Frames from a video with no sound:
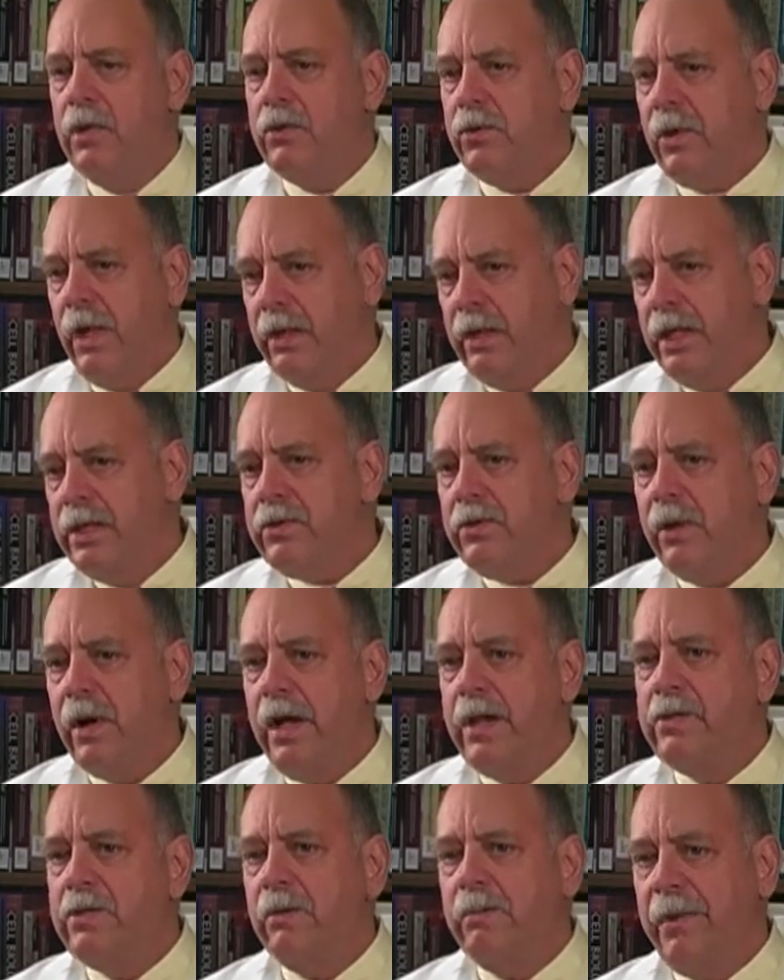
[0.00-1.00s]

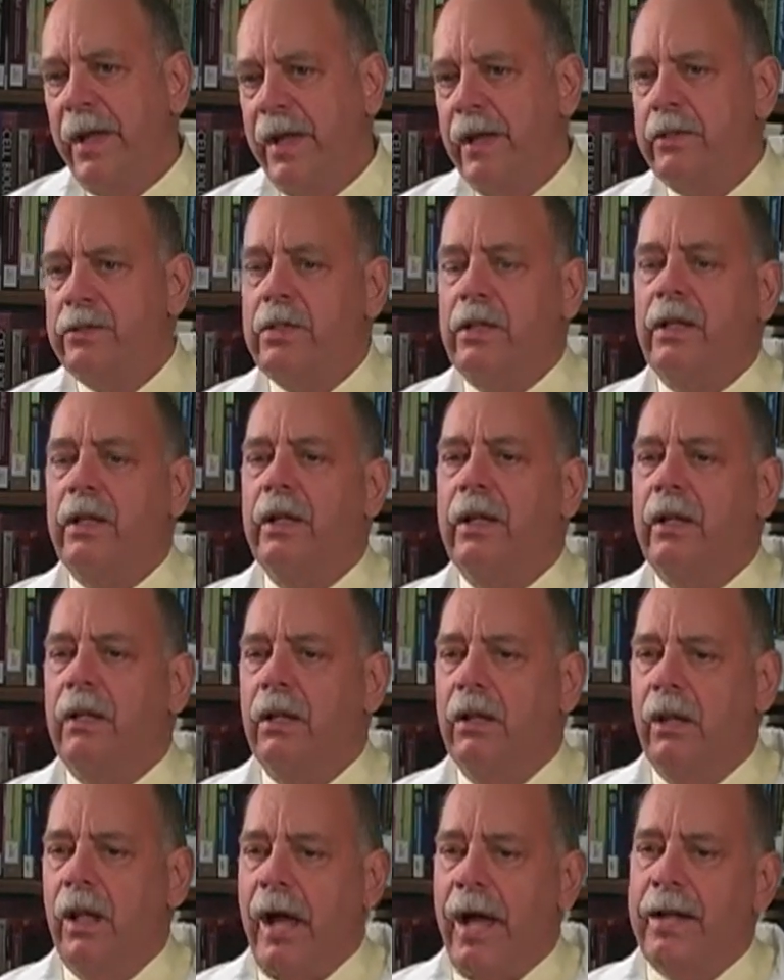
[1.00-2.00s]
Triglycerides are basically
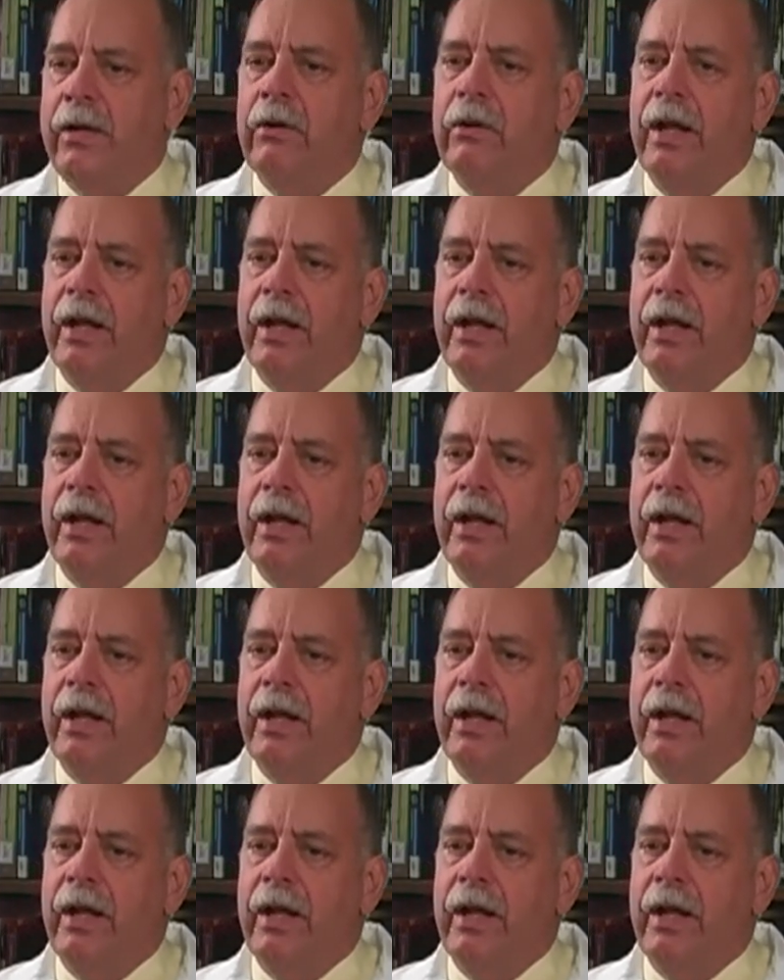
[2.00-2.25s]
lighter